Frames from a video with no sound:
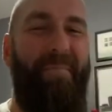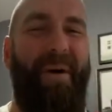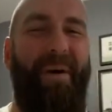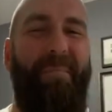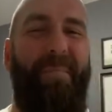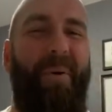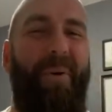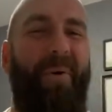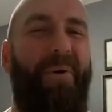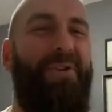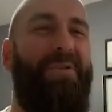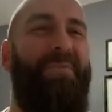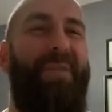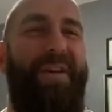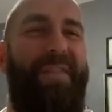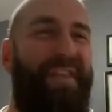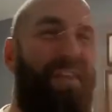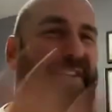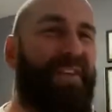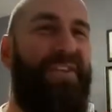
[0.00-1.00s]
But
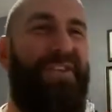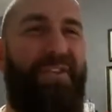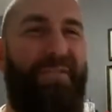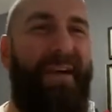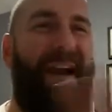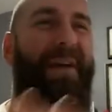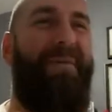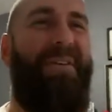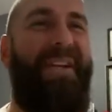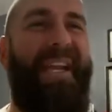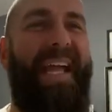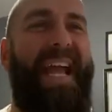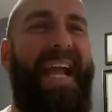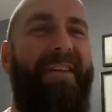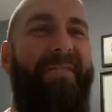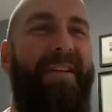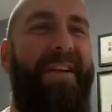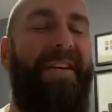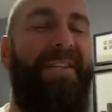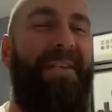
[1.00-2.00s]
Portsmouth and the surrounding
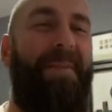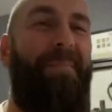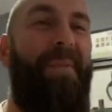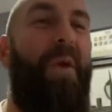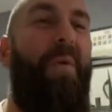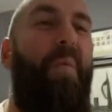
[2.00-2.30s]
areas